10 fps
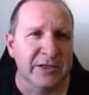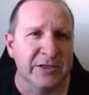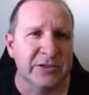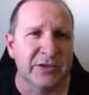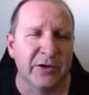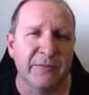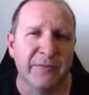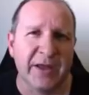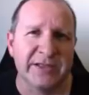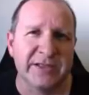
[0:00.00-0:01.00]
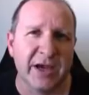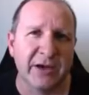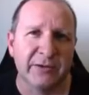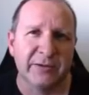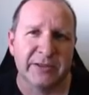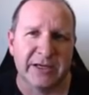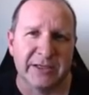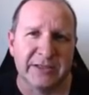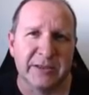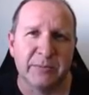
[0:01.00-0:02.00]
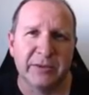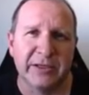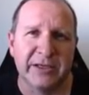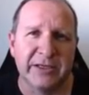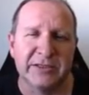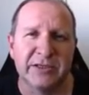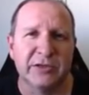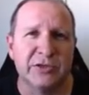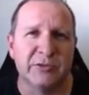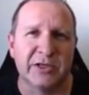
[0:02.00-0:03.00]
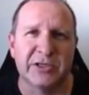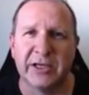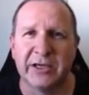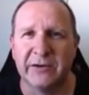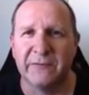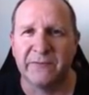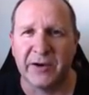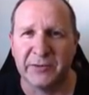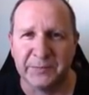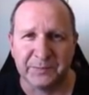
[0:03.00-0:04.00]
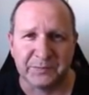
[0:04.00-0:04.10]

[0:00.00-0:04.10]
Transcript: So that's how simple it is to actually get a funnel.